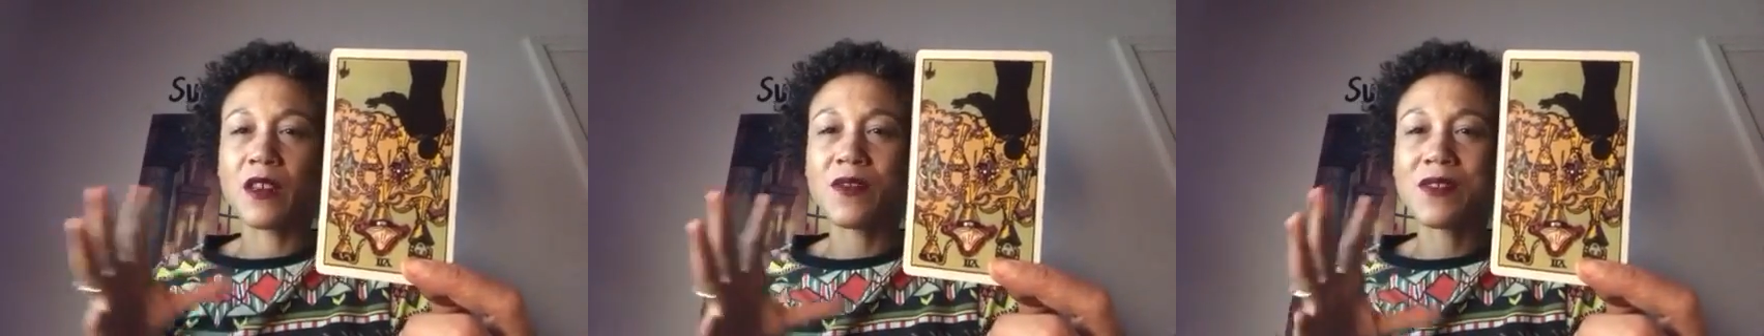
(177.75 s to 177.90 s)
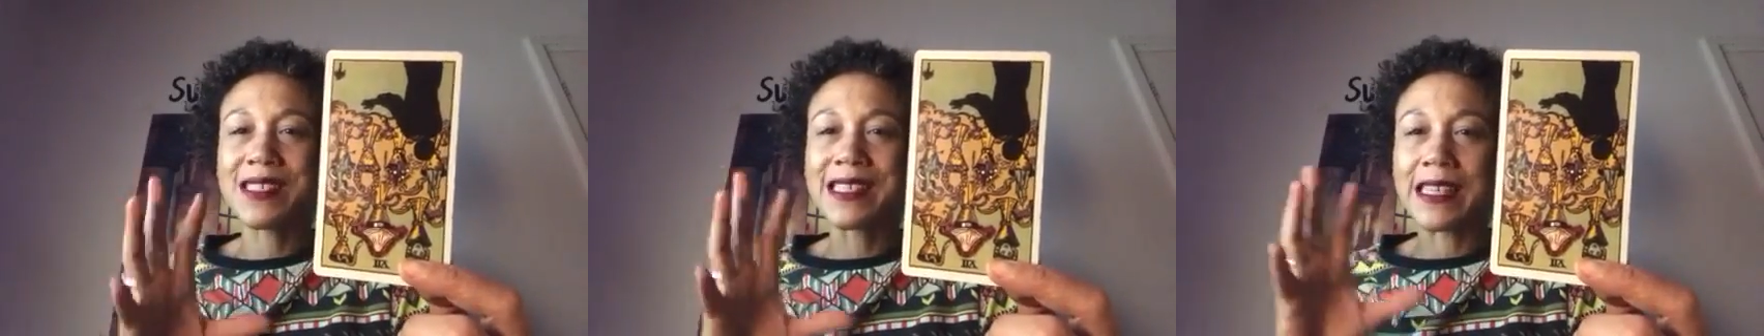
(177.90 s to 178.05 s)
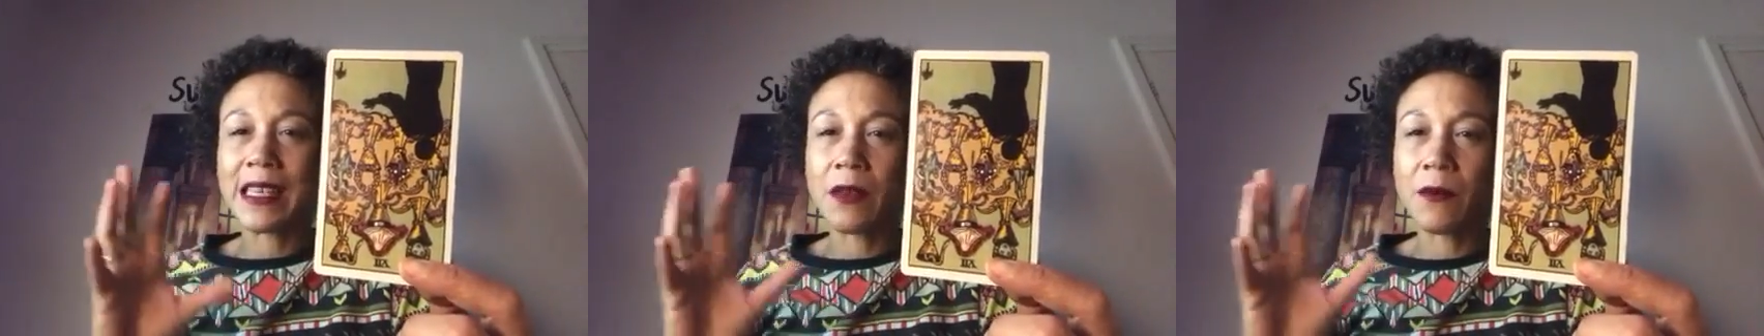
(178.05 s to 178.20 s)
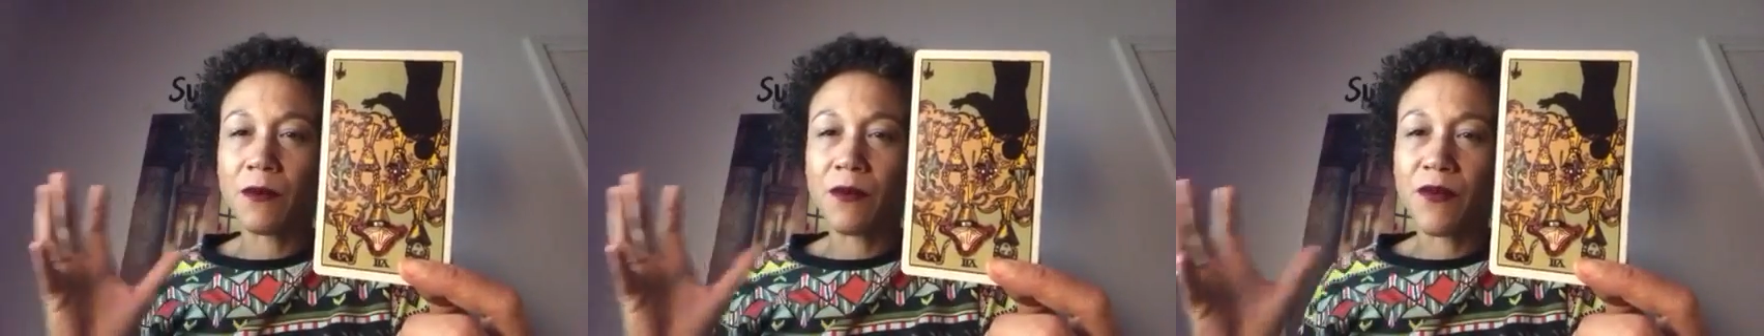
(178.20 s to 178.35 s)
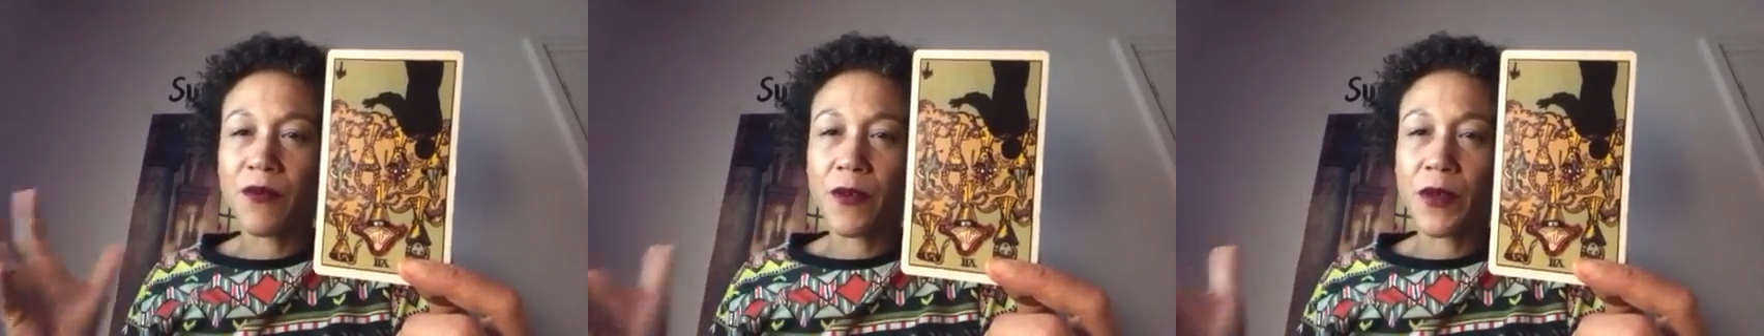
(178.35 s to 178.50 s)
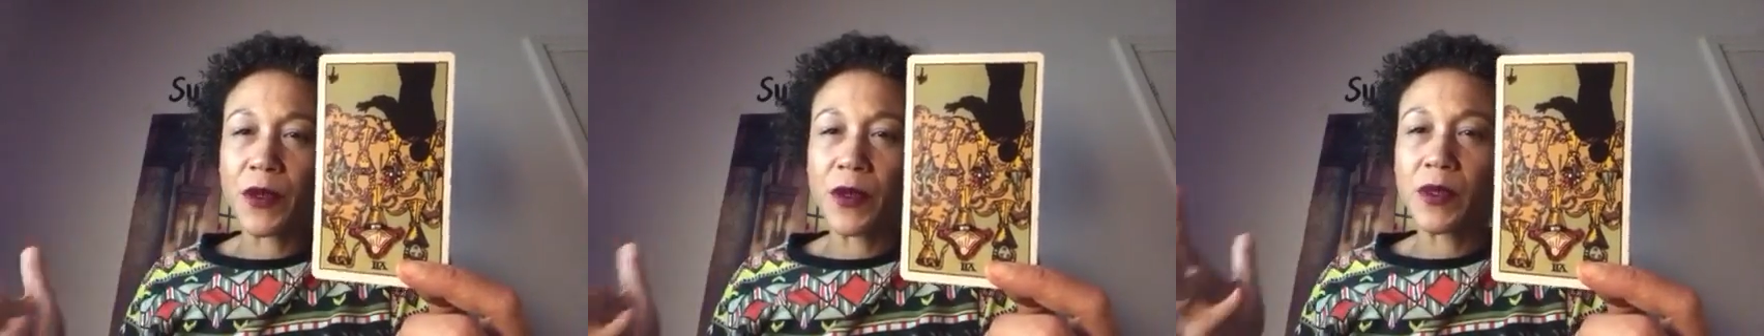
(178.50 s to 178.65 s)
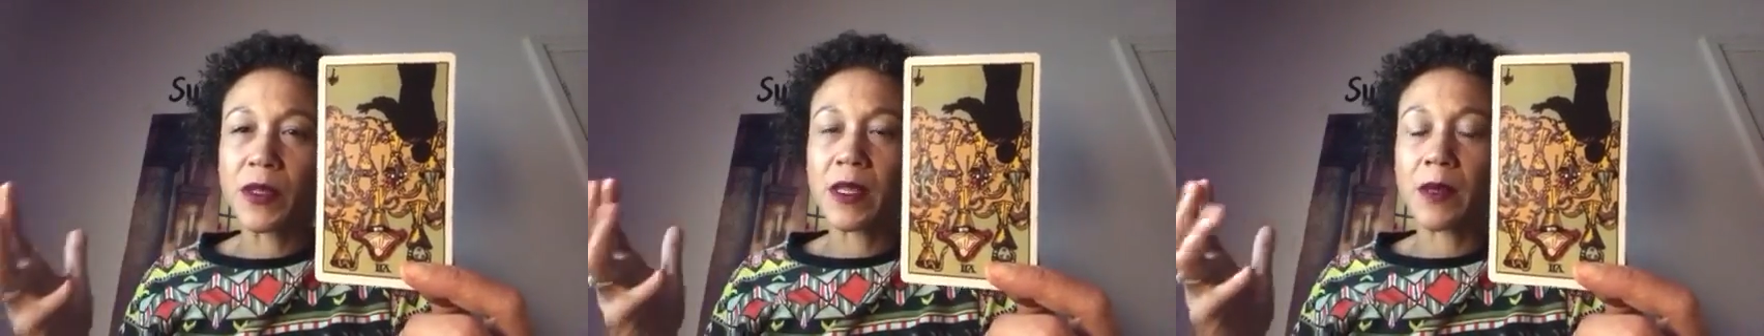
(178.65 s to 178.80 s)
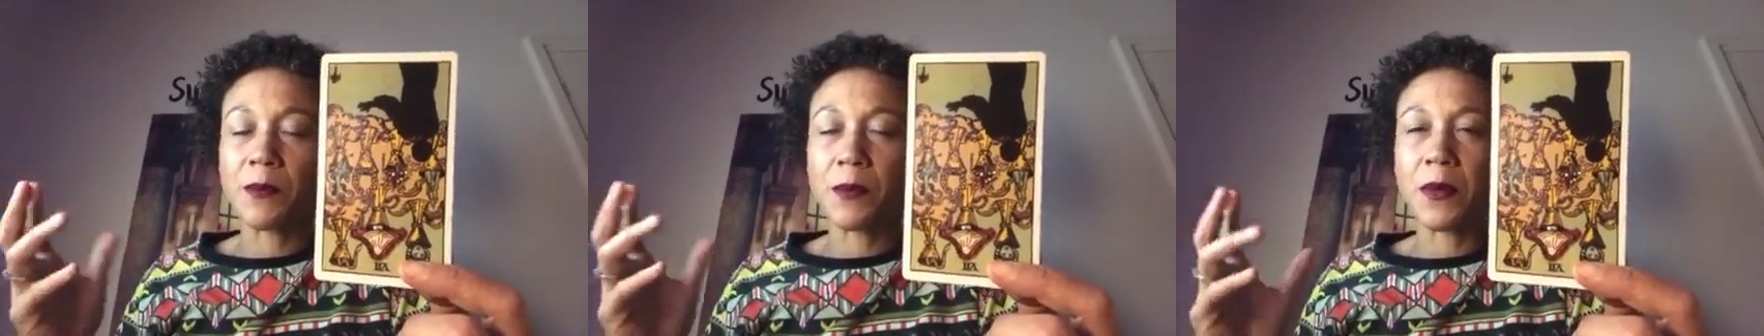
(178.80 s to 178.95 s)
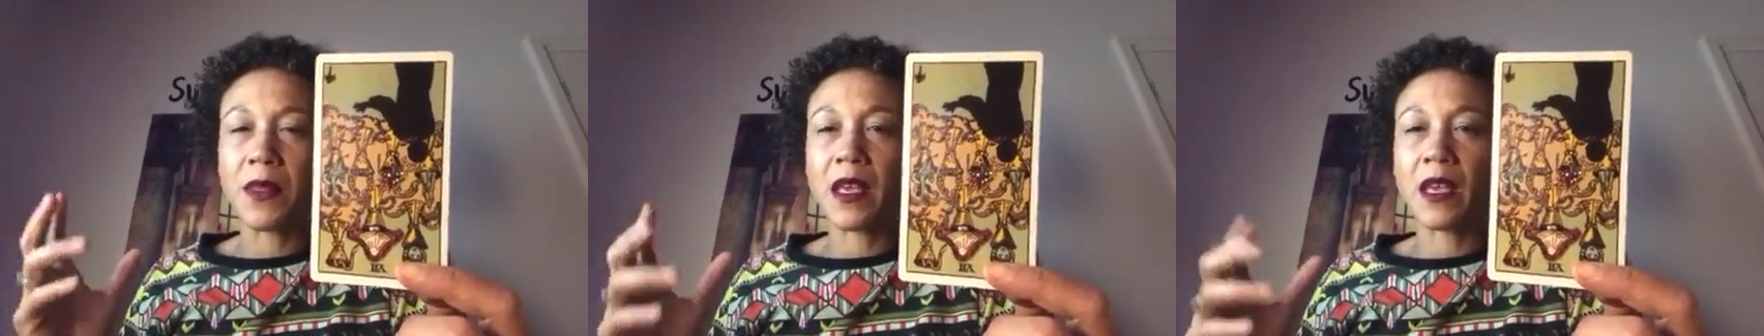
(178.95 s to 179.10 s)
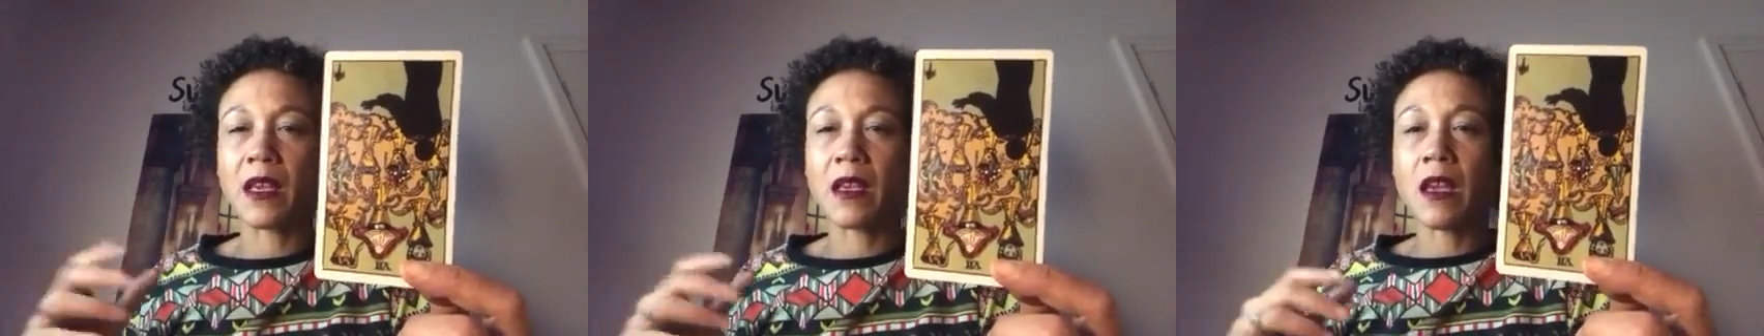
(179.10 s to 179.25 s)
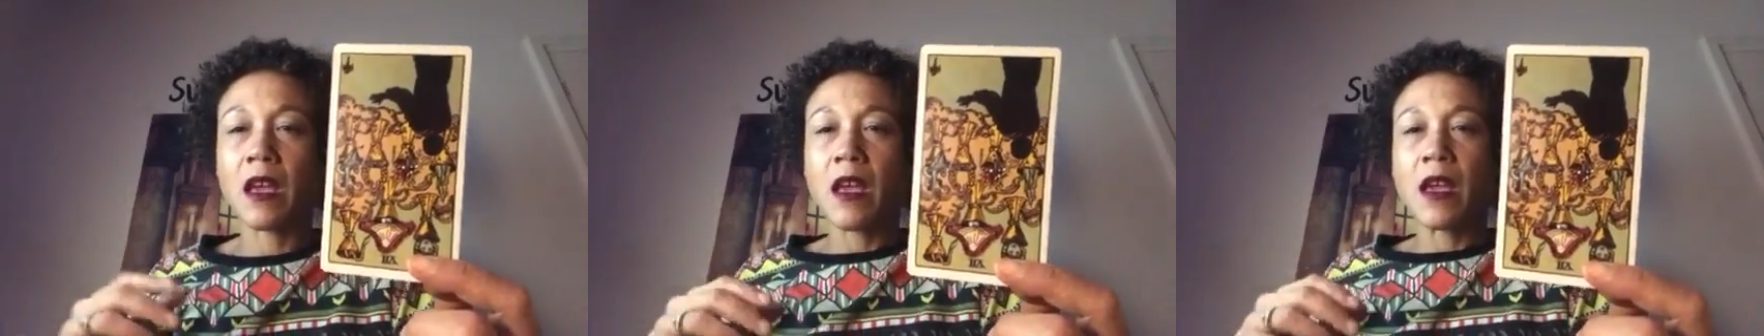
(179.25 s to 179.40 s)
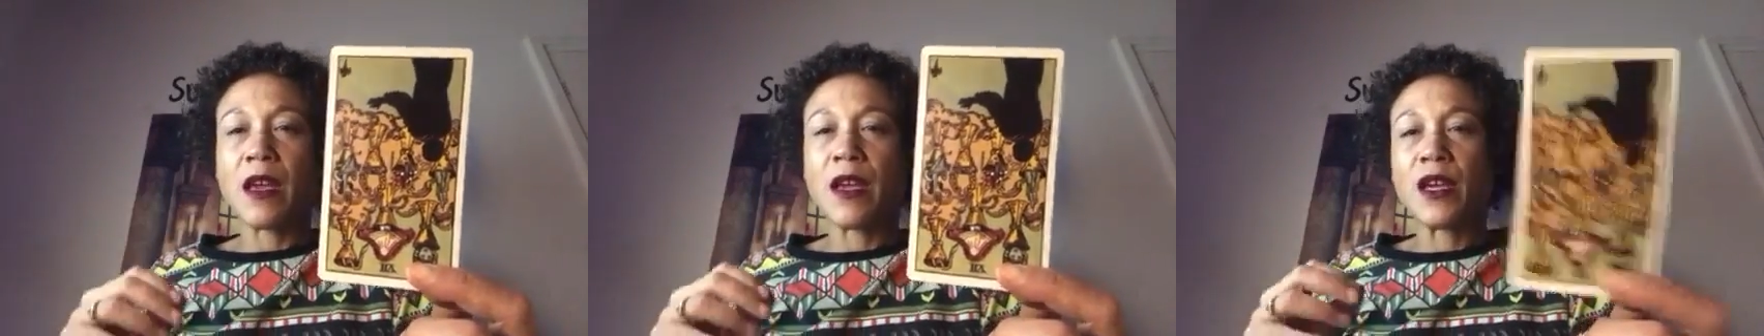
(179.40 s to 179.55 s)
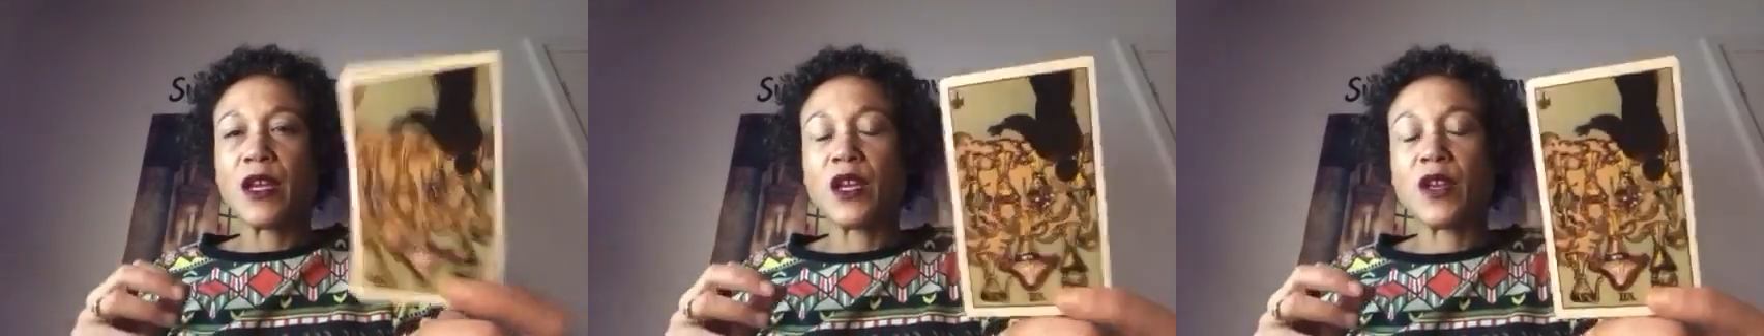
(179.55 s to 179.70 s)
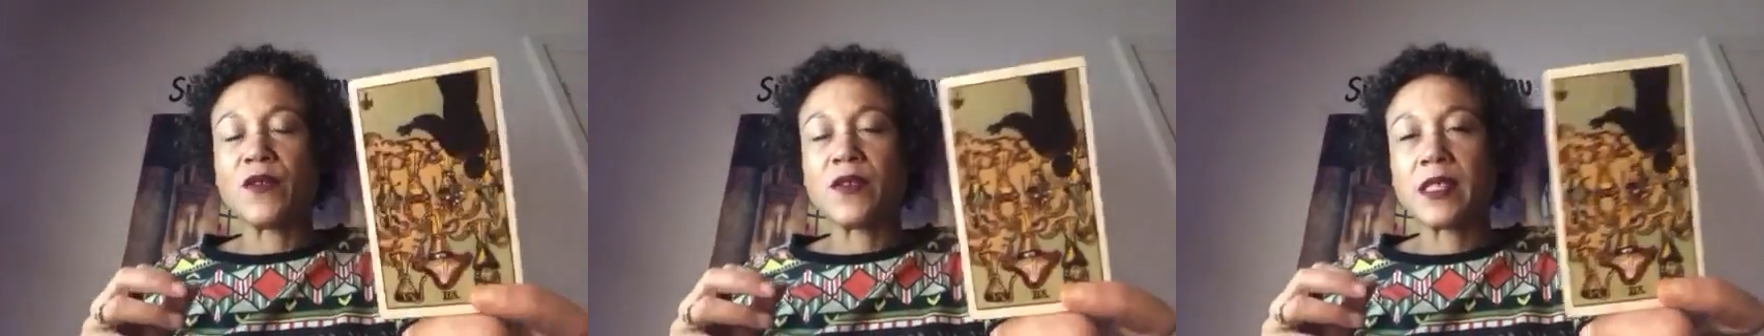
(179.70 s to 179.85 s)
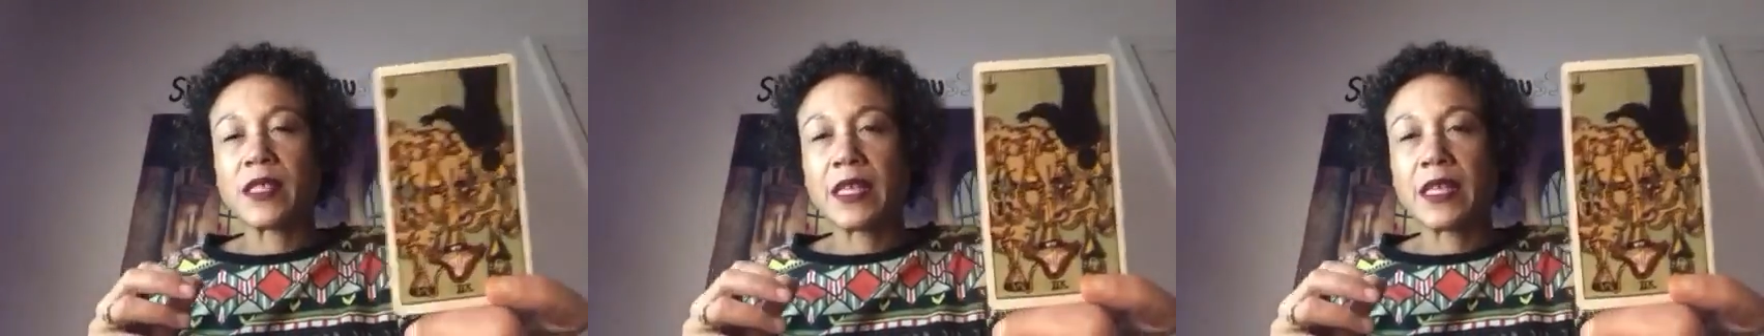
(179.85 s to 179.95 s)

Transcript: you've seen through something, you've